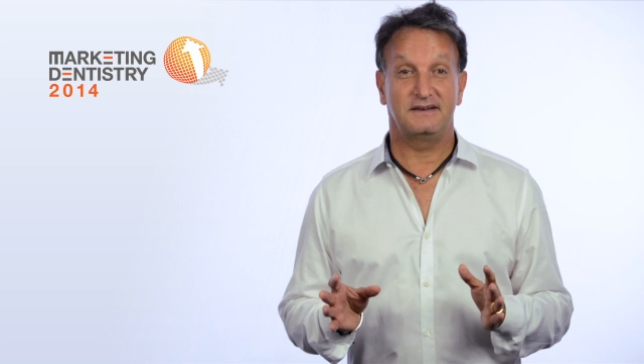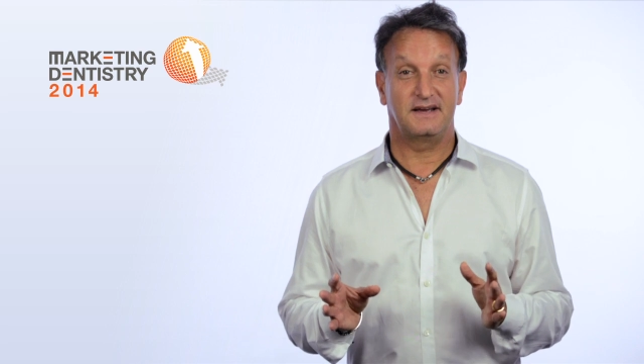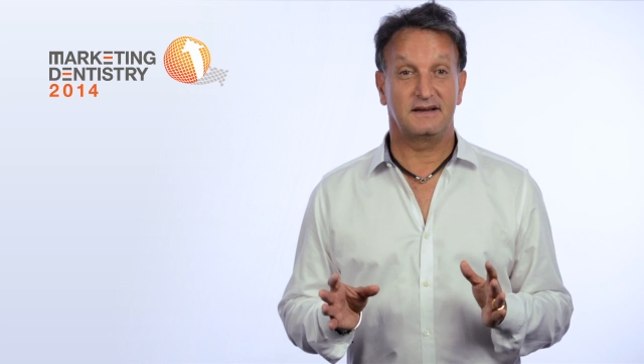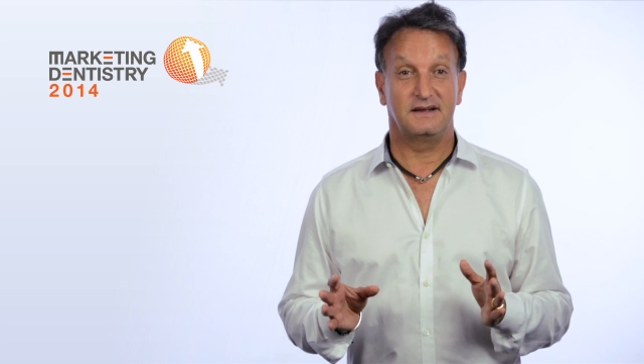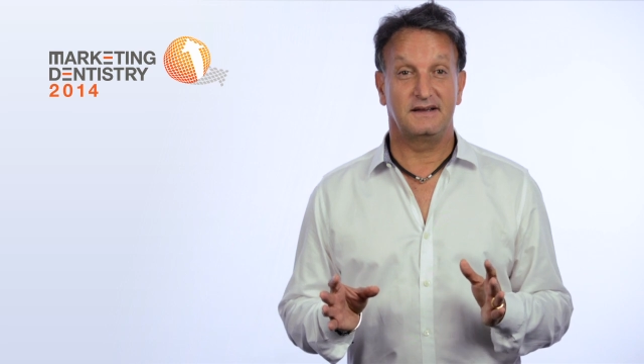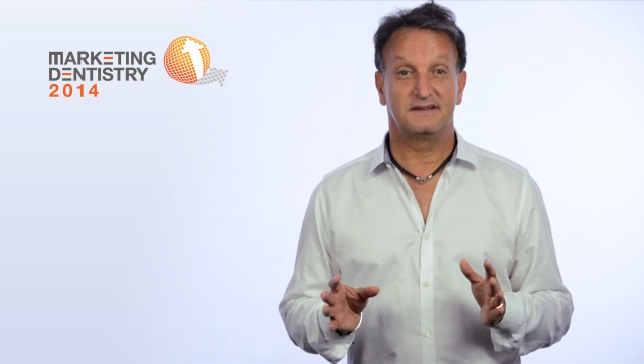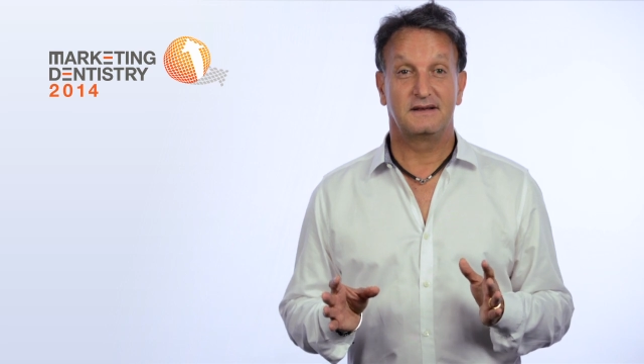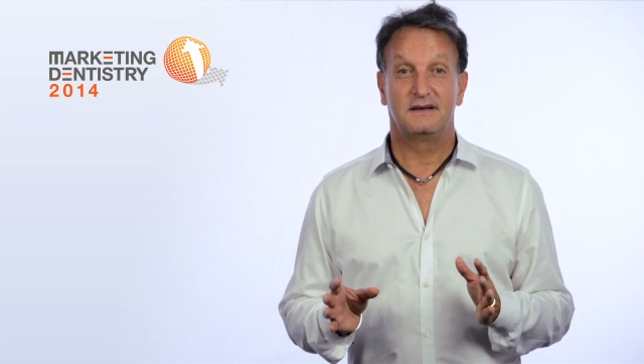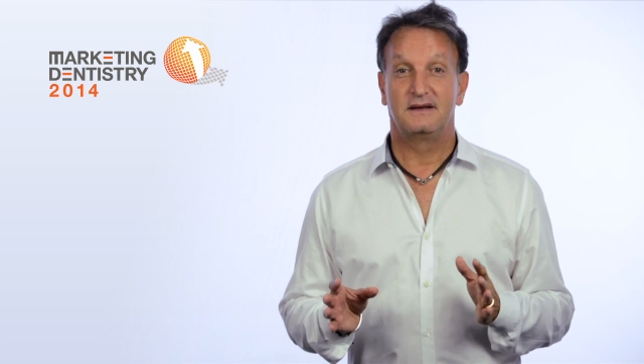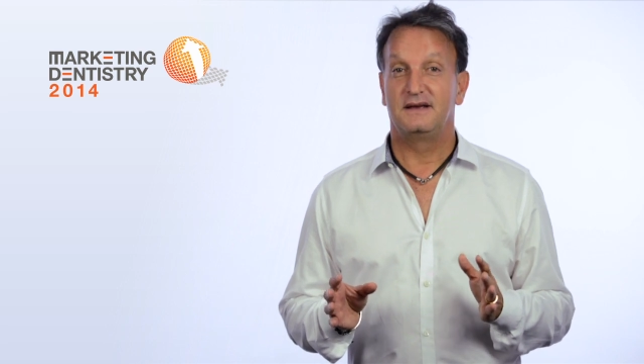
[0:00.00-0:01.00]
techniques
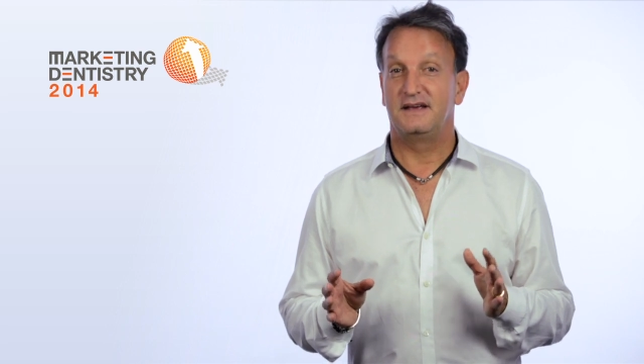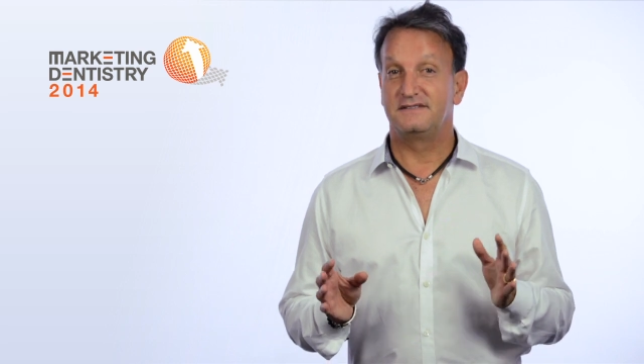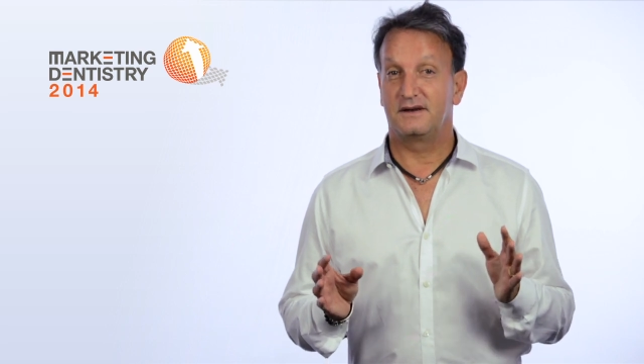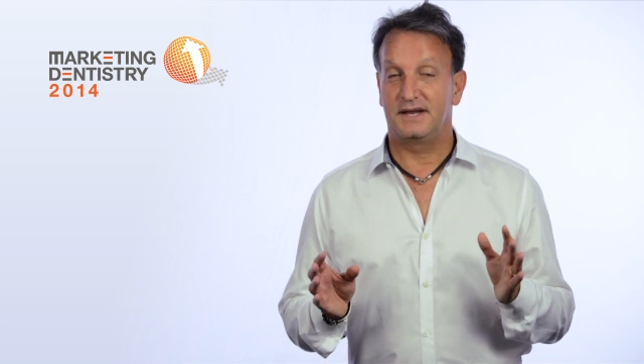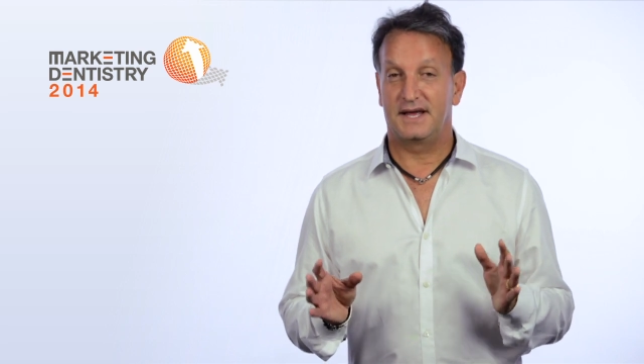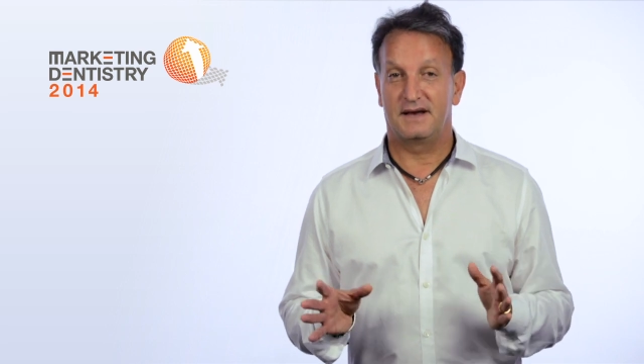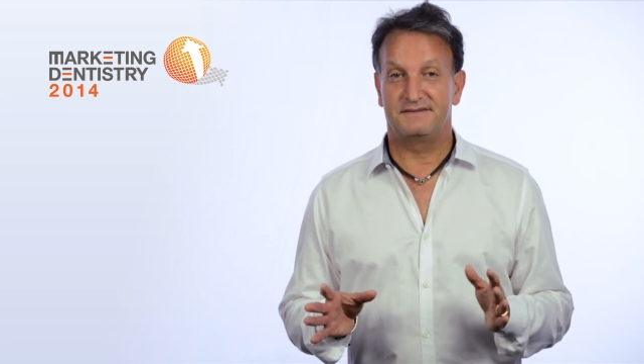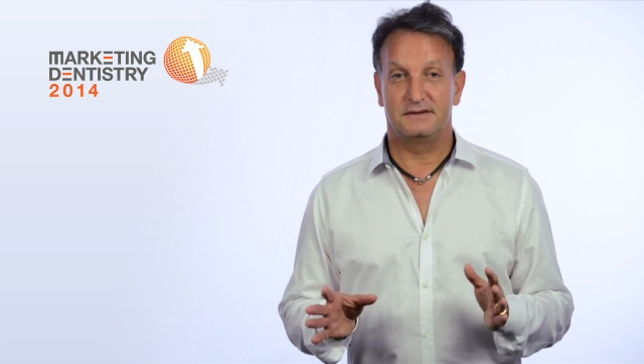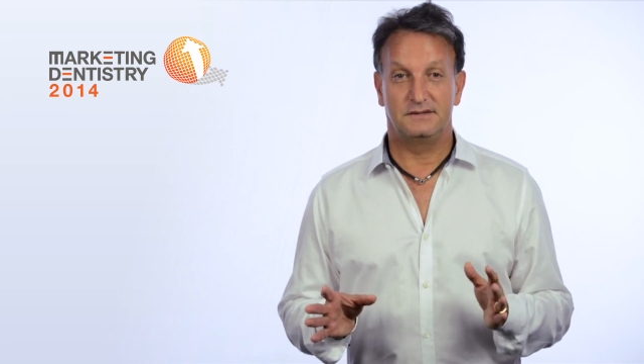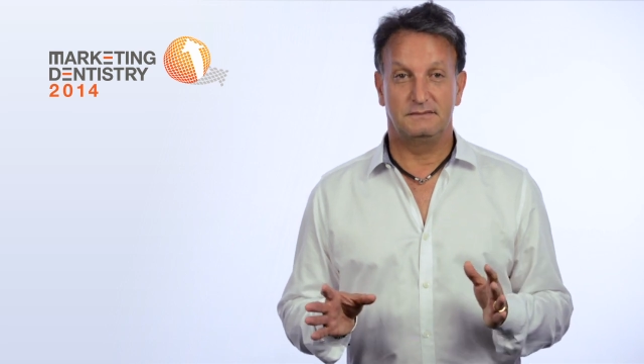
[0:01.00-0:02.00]
is only
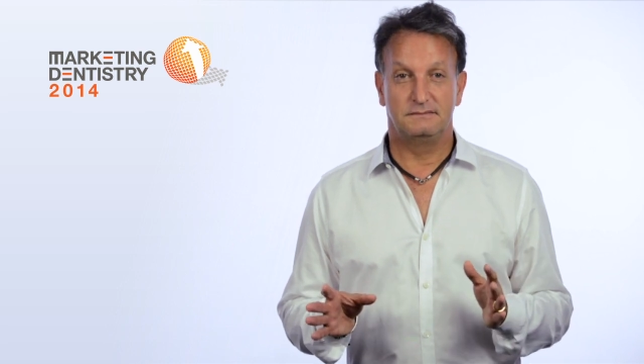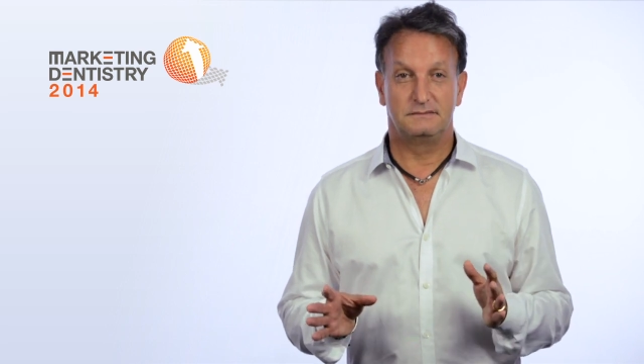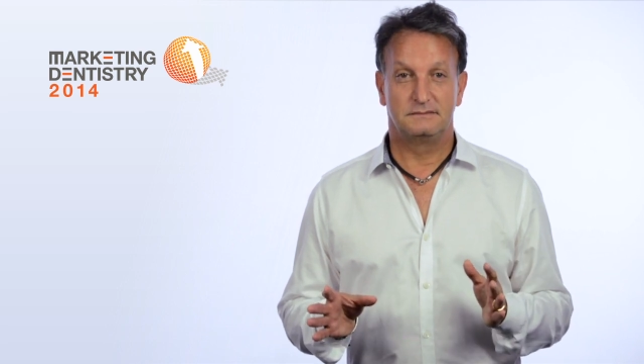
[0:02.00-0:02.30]
half the job.